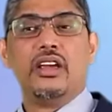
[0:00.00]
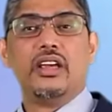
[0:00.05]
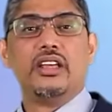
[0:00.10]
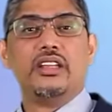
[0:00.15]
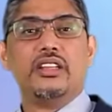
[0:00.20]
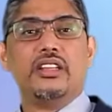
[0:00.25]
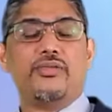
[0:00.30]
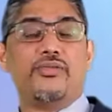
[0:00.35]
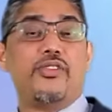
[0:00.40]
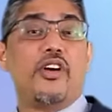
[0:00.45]

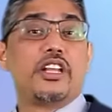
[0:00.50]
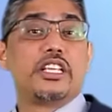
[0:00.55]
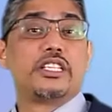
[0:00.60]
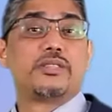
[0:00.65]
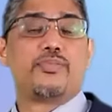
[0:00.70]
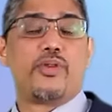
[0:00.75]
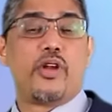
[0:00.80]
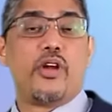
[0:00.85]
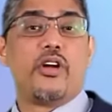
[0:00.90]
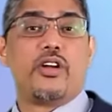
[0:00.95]
The forest
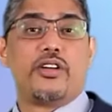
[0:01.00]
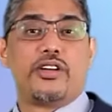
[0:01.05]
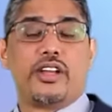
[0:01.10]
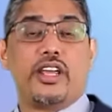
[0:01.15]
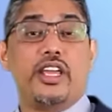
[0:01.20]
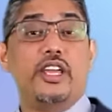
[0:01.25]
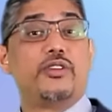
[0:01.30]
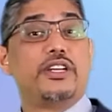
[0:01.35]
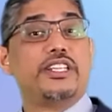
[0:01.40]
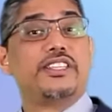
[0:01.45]
plot,
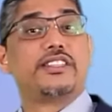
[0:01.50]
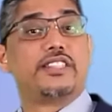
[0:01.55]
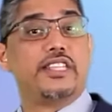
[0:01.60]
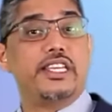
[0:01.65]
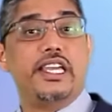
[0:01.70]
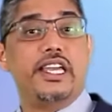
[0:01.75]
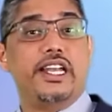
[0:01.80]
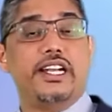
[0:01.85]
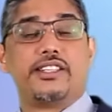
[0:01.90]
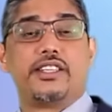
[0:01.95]
you can
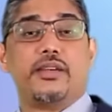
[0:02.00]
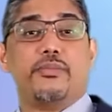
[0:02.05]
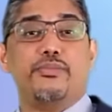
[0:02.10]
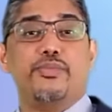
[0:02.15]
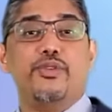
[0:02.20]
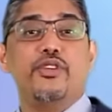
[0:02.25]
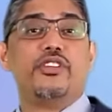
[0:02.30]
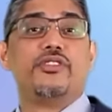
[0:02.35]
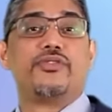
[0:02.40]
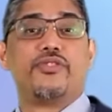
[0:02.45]
see it's a
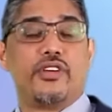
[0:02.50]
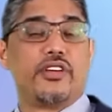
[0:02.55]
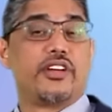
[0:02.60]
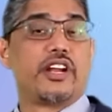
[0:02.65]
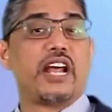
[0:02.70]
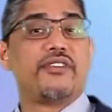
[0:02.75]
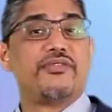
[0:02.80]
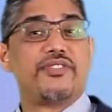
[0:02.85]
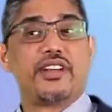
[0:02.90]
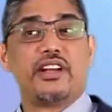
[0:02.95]
beautiful
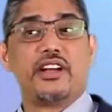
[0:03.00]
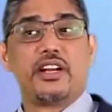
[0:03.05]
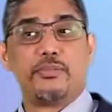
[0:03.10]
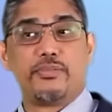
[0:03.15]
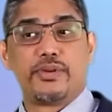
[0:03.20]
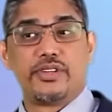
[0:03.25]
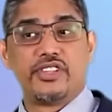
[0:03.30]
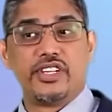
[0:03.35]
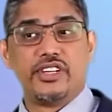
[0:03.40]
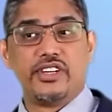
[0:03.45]
graphical
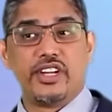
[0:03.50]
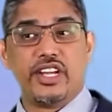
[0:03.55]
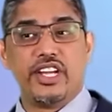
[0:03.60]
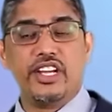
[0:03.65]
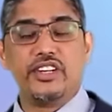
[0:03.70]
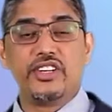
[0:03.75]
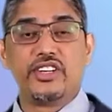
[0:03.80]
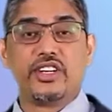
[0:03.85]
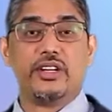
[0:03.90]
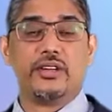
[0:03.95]

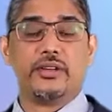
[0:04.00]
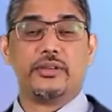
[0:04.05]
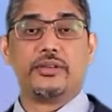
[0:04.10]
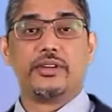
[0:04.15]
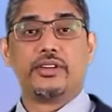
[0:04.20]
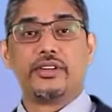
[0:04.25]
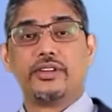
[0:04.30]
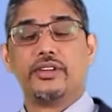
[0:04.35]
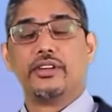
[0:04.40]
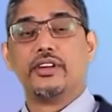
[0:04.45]
representation
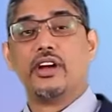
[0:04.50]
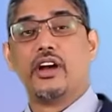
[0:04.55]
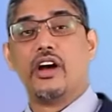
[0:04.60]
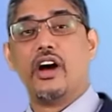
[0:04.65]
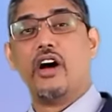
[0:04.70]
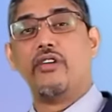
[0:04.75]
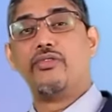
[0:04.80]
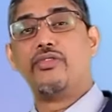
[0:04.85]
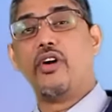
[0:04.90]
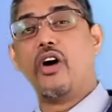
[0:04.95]

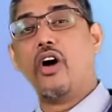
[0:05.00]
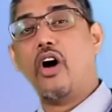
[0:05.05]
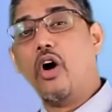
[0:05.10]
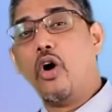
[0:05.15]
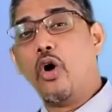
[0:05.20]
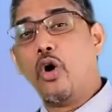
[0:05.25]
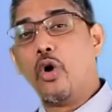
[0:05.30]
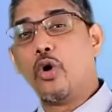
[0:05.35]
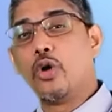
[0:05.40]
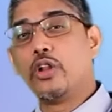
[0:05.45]
of
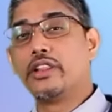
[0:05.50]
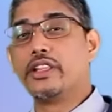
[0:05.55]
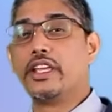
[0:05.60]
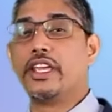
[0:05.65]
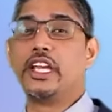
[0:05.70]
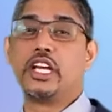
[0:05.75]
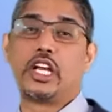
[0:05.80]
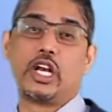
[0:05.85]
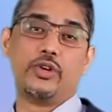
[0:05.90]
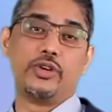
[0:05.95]
all the
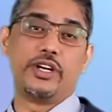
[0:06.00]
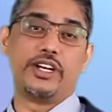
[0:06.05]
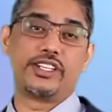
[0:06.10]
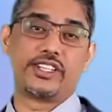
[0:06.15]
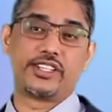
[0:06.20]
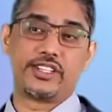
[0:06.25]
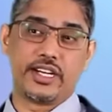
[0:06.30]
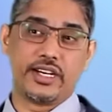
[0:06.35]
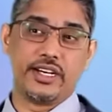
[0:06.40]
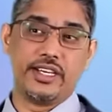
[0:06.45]
included
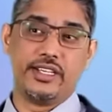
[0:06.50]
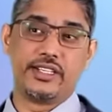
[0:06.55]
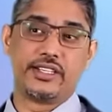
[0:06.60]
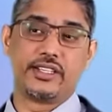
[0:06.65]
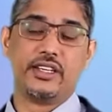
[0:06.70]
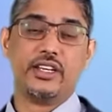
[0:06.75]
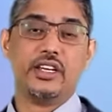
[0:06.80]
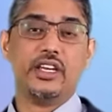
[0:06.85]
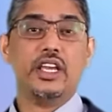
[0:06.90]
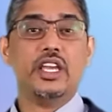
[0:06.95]

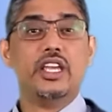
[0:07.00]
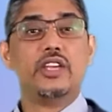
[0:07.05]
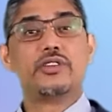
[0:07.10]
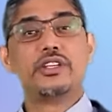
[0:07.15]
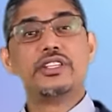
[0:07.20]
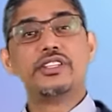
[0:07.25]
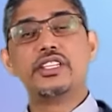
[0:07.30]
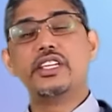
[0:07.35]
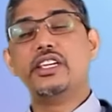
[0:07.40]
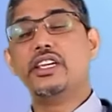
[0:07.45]
studies. You can
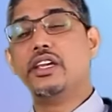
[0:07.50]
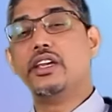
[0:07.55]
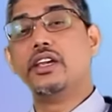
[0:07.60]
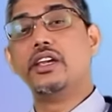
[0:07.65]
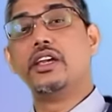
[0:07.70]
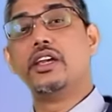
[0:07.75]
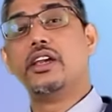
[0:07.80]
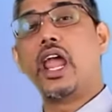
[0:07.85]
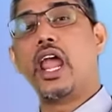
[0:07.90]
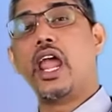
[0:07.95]
see
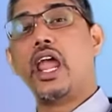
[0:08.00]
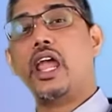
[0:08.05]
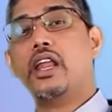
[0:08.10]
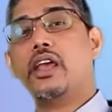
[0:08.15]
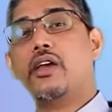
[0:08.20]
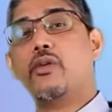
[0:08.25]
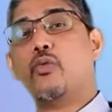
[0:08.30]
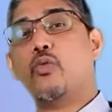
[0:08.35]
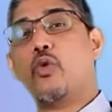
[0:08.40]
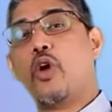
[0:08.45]

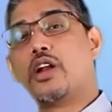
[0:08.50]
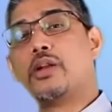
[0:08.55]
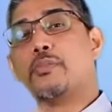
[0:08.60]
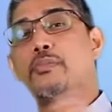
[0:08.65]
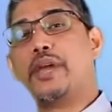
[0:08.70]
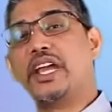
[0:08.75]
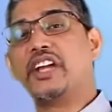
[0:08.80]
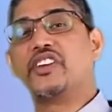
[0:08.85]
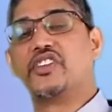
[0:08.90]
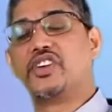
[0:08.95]
in one
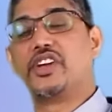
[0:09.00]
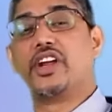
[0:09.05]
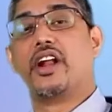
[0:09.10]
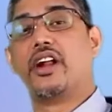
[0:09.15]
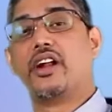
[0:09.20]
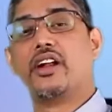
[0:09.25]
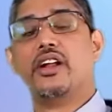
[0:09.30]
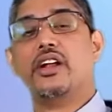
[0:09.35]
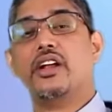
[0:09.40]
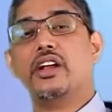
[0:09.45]

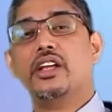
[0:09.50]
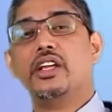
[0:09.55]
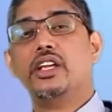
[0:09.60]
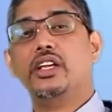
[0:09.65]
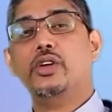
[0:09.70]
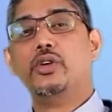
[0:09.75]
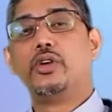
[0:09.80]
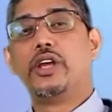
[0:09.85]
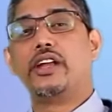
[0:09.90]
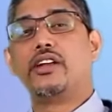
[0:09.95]
picture,
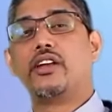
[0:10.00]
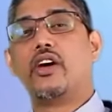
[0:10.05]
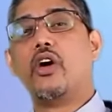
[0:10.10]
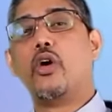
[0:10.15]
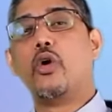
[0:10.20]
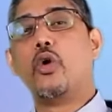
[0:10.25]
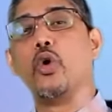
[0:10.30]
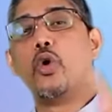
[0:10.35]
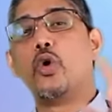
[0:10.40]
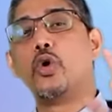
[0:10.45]
you get
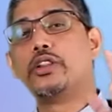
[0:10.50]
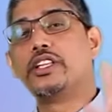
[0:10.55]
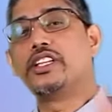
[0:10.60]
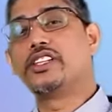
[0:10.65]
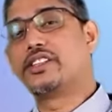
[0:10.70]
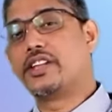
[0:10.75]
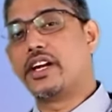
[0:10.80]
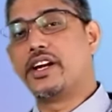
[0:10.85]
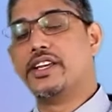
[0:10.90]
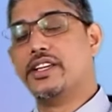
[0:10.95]
all the
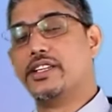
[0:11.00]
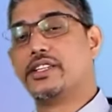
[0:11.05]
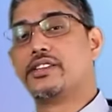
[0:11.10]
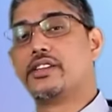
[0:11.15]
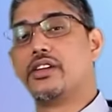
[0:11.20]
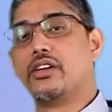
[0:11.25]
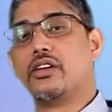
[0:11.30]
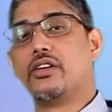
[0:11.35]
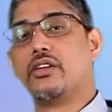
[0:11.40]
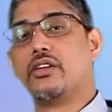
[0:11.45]
studies